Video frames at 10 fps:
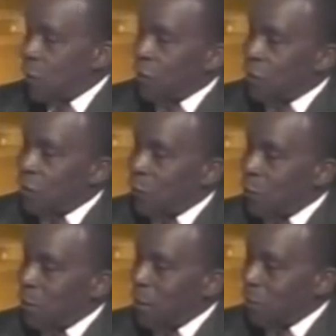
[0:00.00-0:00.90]
looks as if we
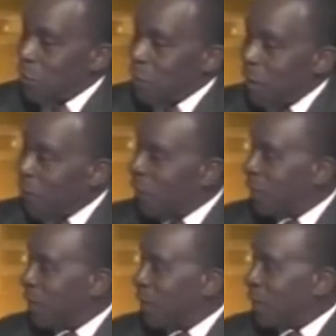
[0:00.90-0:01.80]
may not just be
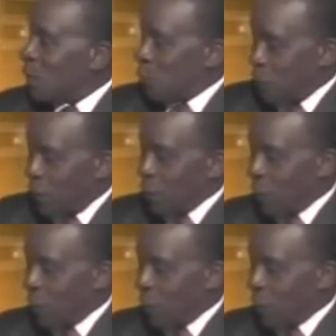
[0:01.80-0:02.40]
having the